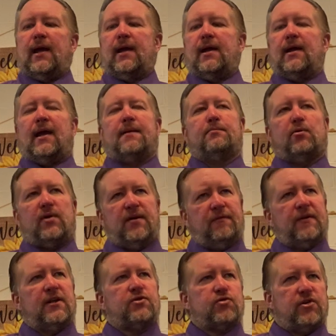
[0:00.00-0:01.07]
a
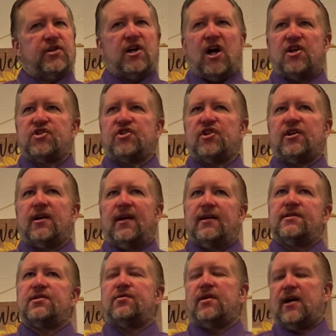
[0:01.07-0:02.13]
brief introduction
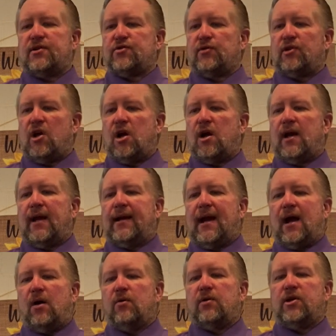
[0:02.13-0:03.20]
into natural law and
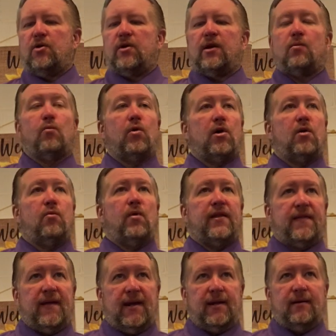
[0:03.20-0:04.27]
how you can work
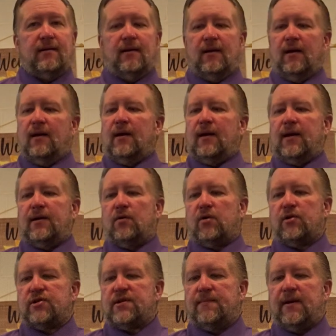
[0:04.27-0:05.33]
with it in
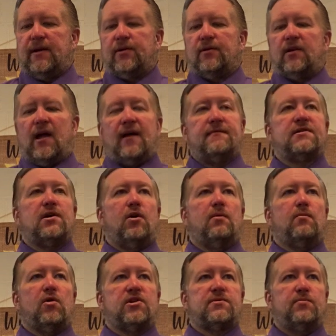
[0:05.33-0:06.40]
order to make your lives go
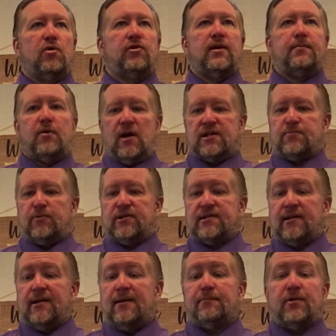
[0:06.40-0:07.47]
more smoothly,
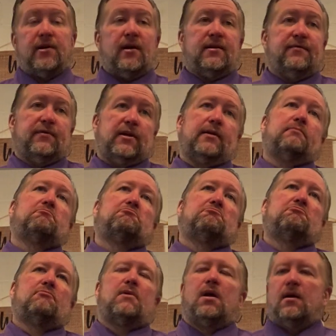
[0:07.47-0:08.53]
prosperously, and productively.
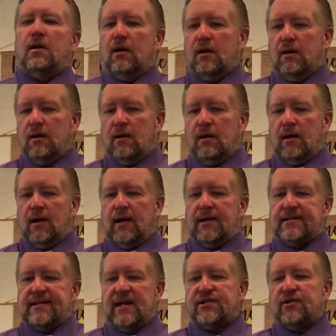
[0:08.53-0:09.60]

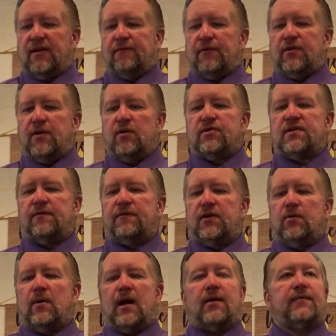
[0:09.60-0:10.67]
Essentially, for those of
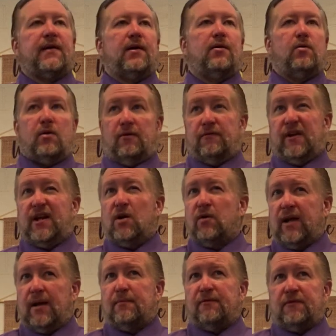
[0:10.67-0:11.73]
you out there who are video
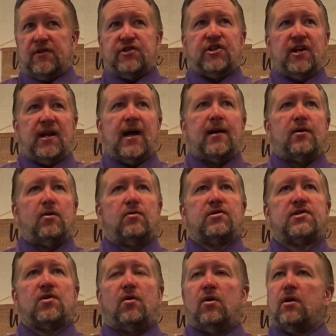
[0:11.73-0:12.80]
game
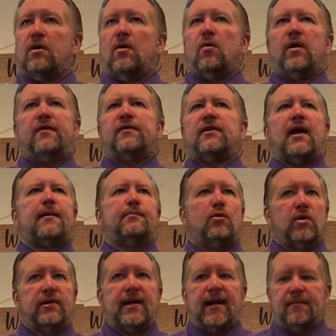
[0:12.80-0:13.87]
aficionados or even like
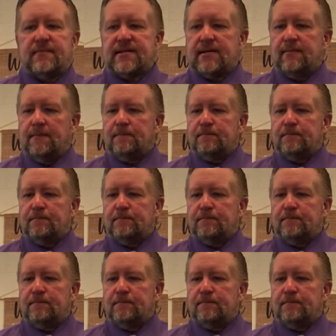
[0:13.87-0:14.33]
board games,